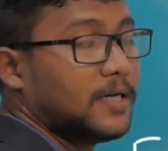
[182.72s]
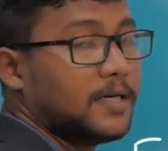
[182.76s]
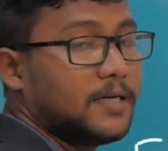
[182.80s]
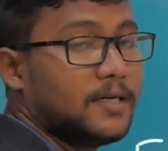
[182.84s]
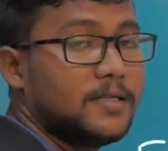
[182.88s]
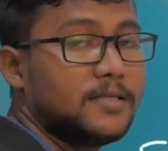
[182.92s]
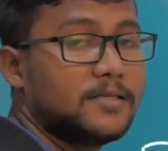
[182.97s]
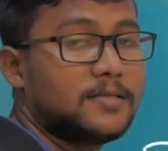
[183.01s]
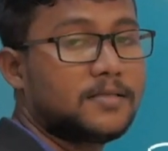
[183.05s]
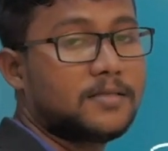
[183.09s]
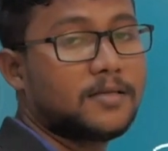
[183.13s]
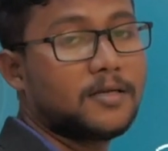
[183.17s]

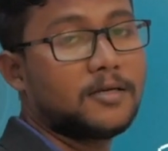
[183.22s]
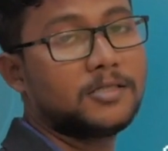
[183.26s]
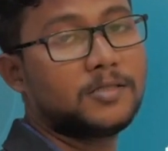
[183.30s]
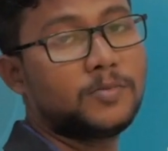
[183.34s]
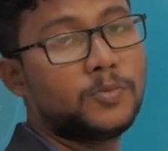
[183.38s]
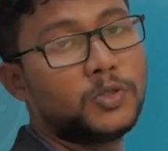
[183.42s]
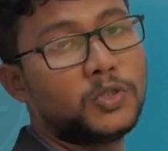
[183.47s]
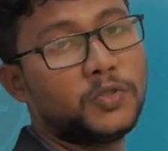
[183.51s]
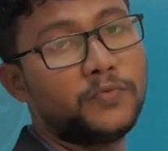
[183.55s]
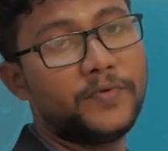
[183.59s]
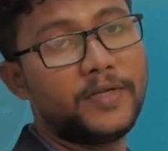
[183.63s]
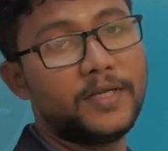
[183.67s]
distance
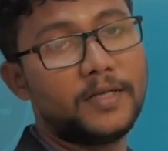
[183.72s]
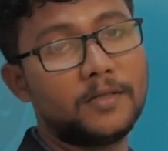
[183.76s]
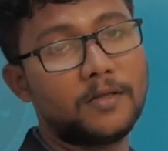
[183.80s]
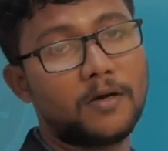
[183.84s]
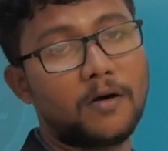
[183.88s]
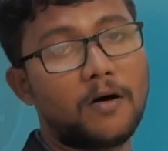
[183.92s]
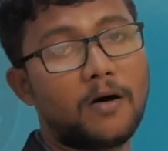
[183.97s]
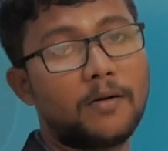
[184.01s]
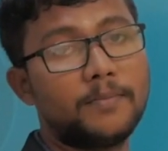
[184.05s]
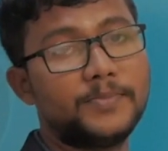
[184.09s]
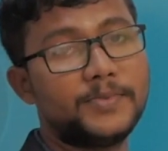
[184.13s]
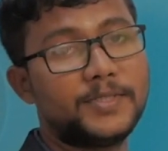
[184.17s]
between the
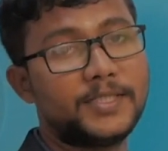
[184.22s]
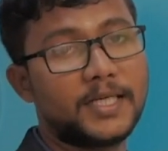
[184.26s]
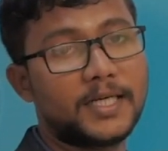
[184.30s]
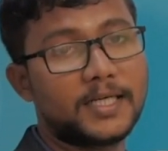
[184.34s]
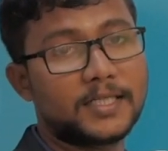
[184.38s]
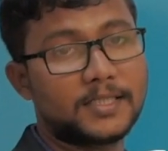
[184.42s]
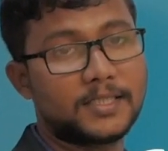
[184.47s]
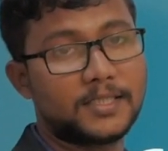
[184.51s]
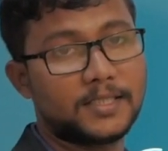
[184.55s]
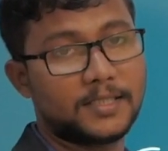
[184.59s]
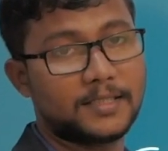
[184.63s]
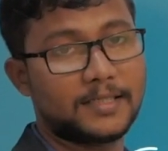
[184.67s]

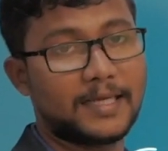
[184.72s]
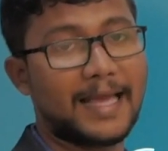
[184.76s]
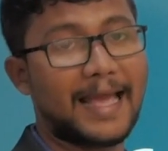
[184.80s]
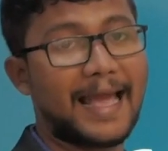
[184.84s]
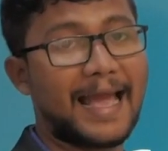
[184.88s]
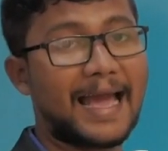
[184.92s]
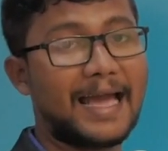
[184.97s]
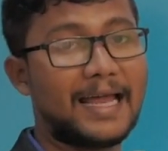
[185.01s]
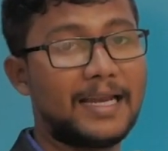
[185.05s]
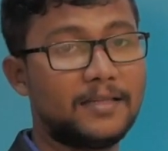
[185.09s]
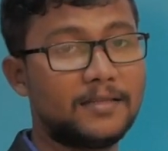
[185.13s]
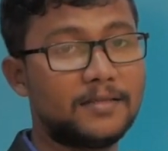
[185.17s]
object
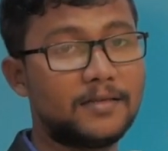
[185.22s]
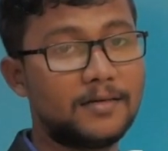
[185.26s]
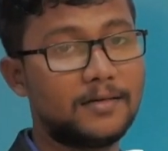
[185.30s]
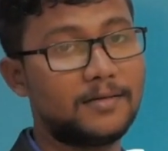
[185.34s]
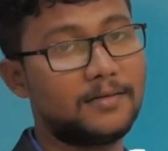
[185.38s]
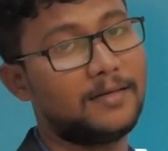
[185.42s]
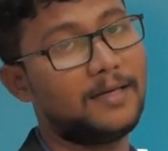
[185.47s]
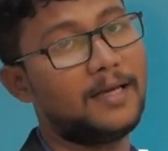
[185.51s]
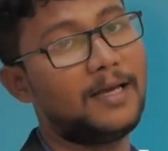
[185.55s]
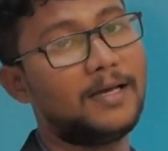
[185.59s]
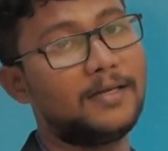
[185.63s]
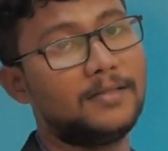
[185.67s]
and the
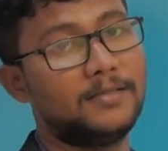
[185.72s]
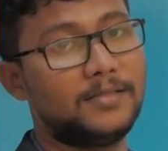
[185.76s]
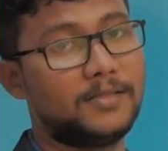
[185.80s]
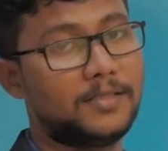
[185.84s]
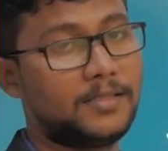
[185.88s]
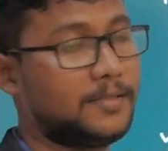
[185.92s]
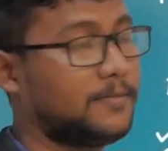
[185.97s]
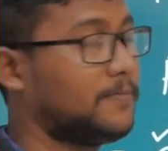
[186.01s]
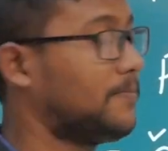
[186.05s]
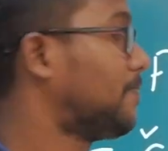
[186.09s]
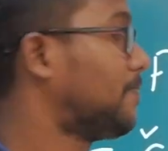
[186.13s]
earth.